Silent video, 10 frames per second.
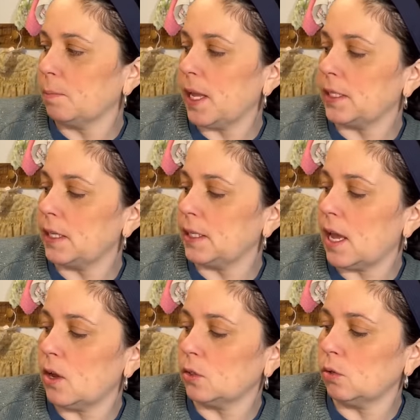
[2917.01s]
Bless this
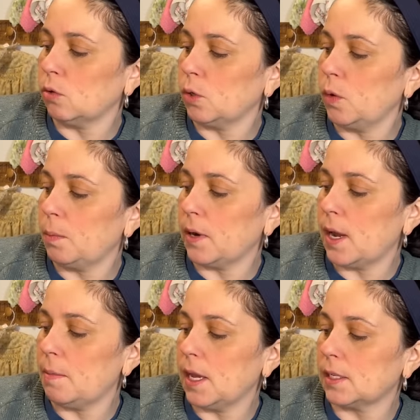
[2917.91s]
house, O Lord, we
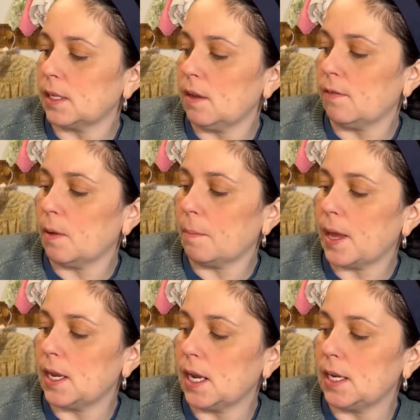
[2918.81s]
pray. Make it safe
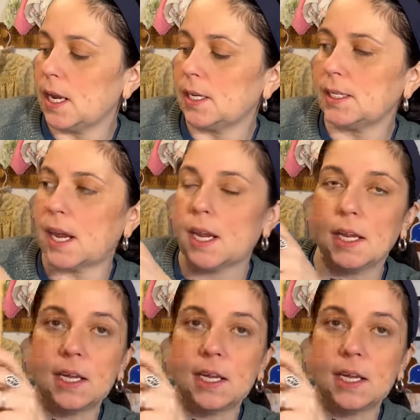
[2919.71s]
by night and day.